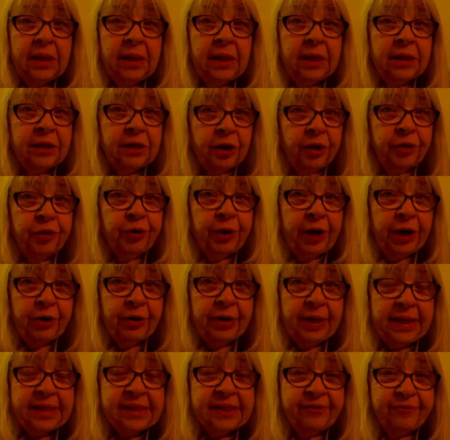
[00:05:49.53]
in other
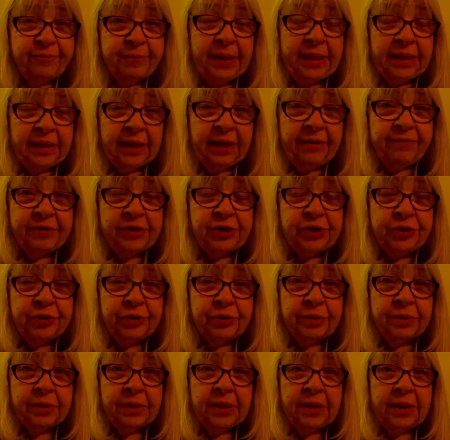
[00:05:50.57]
areas of my life
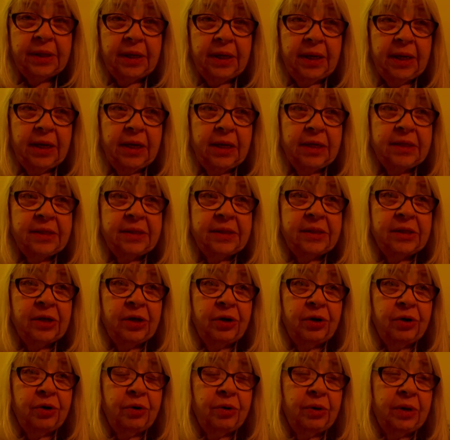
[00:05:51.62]
too.
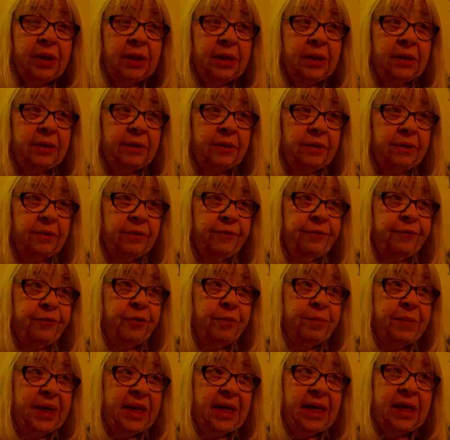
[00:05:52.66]
So for
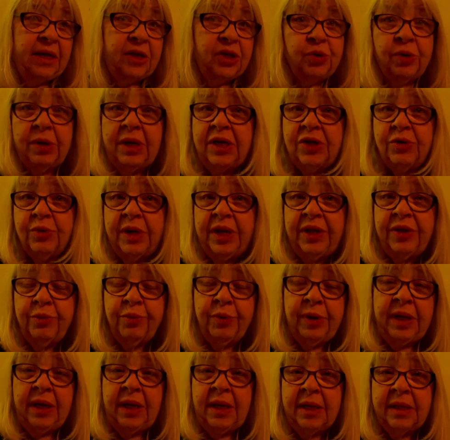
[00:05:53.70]
me,
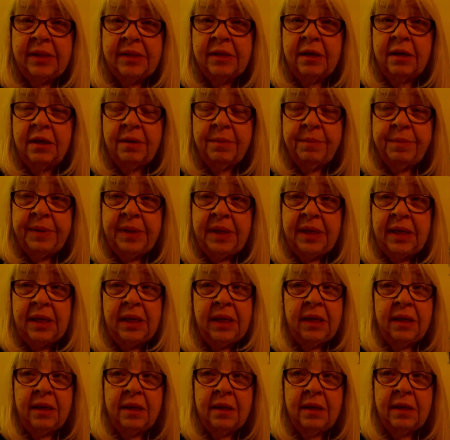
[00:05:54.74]
2023 is going to
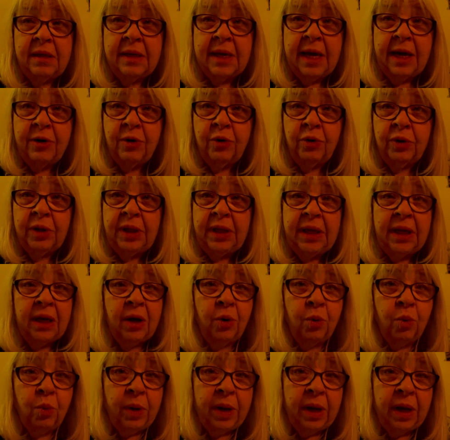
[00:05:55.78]
be not only a,
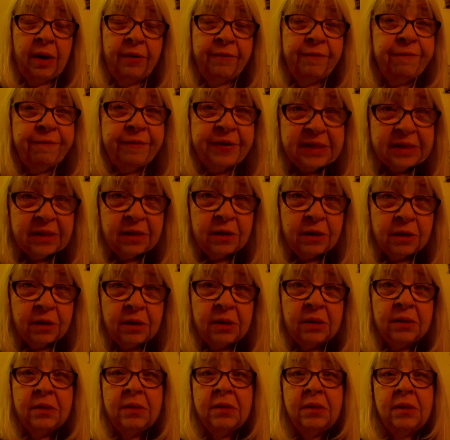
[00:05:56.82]
a
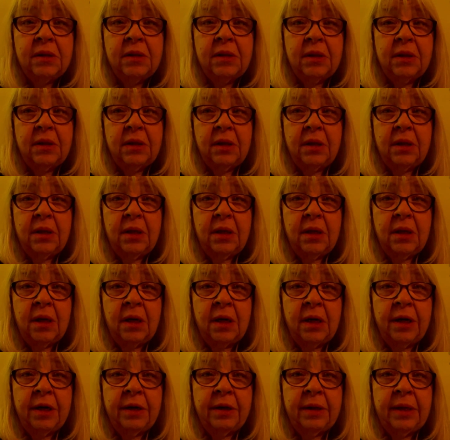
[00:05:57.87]
physical
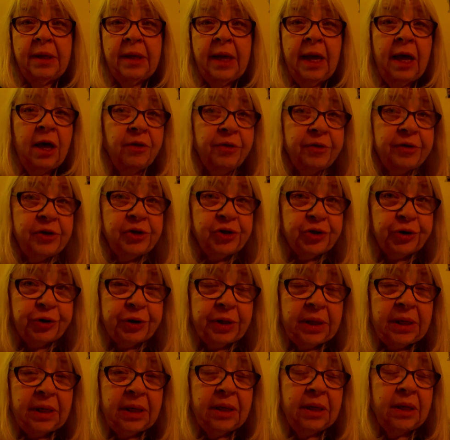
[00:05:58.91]
uh, health
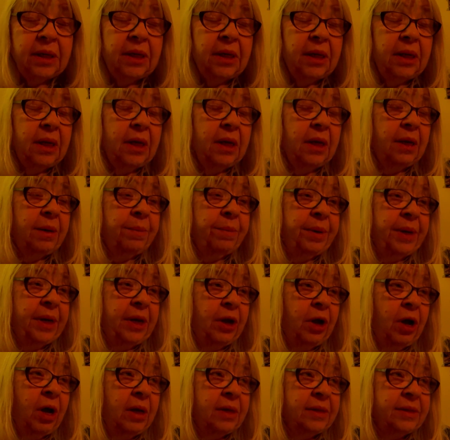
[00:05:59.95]
journey
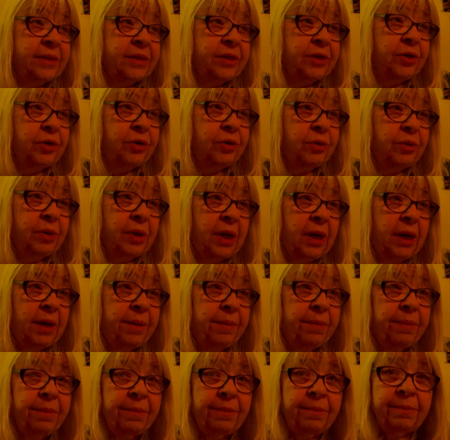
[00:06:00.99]
but also
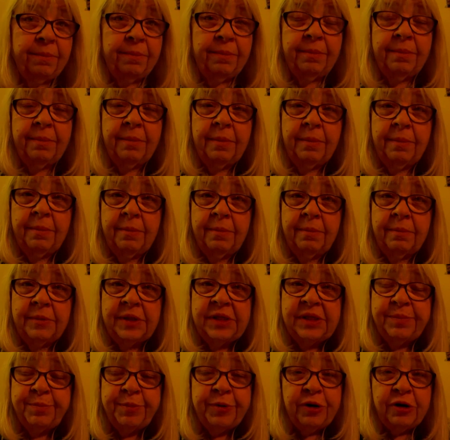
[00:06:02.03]
uh,
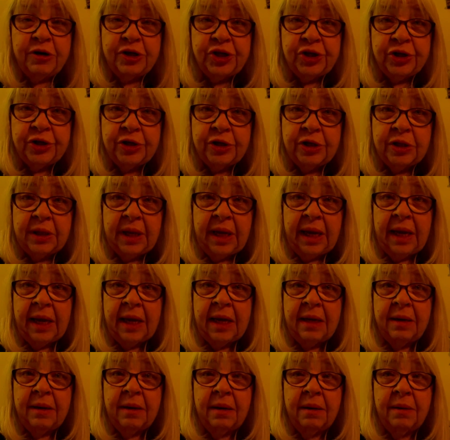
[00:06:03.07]
spiritual
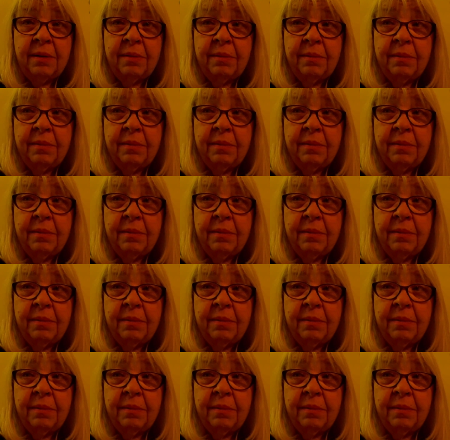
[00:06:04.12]
and